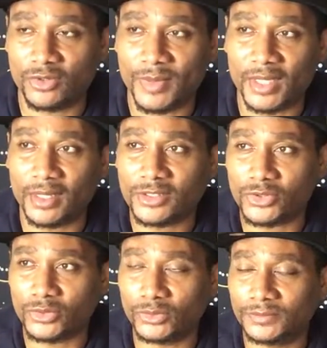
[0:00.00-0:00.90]
You may need
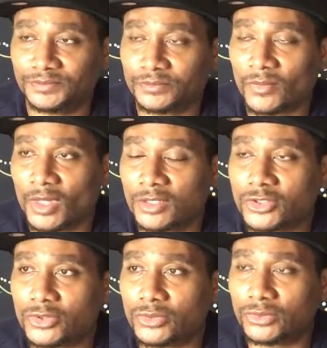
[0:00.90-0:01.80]
to
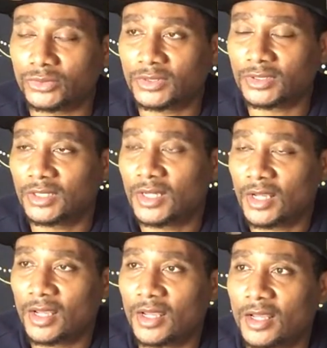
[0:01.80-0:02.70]
to
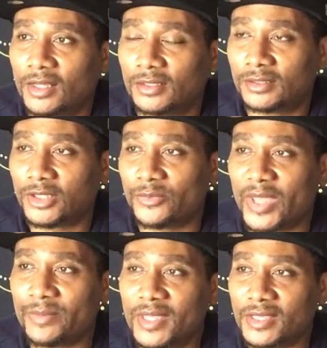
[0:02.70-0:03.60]
there may
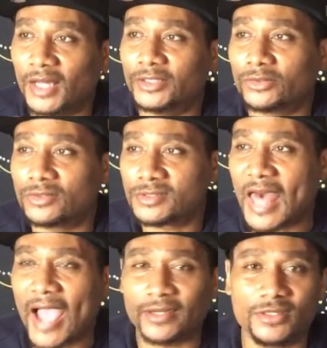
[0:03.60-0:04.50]
be a little
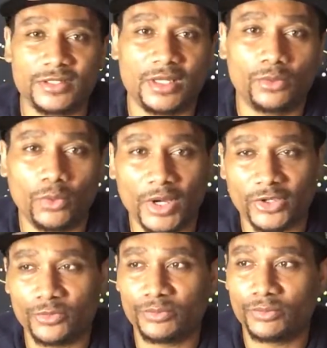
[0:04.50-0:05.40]
stagnancy in what
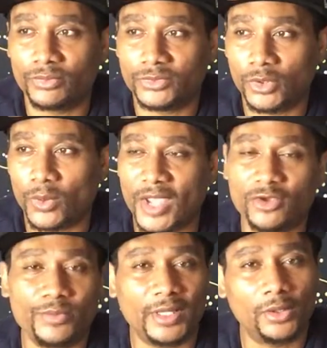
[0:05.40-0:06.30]
you the way
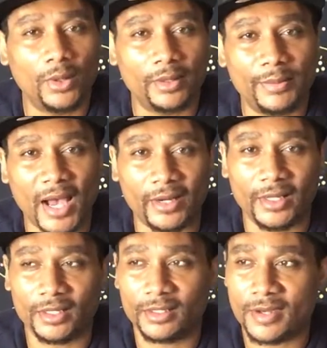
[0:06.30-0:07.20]
you've been going about
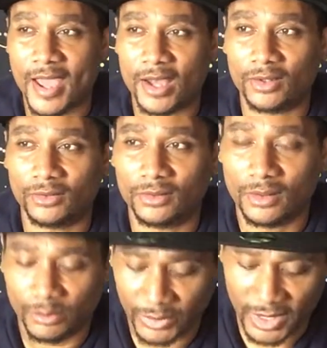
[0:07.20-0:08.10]
it now,
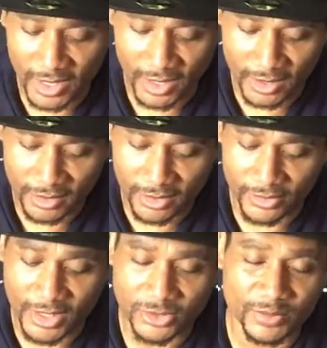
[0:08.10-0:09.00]
but it, there
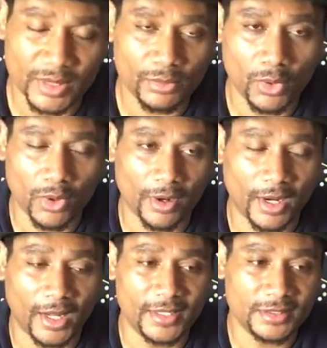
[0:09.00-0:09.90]
needs to be more
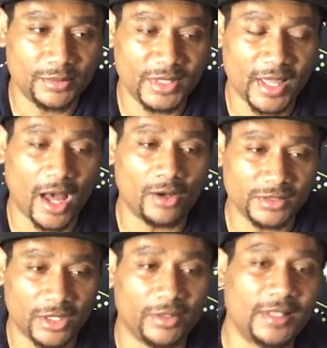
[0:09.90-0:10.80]
uh, something else
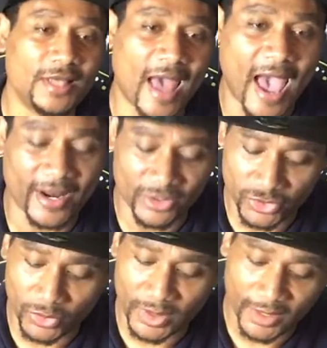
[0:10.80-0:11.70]
that you need to add
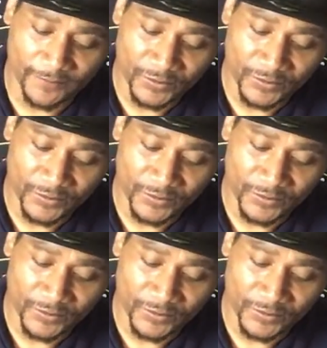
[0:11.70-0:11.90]
into it,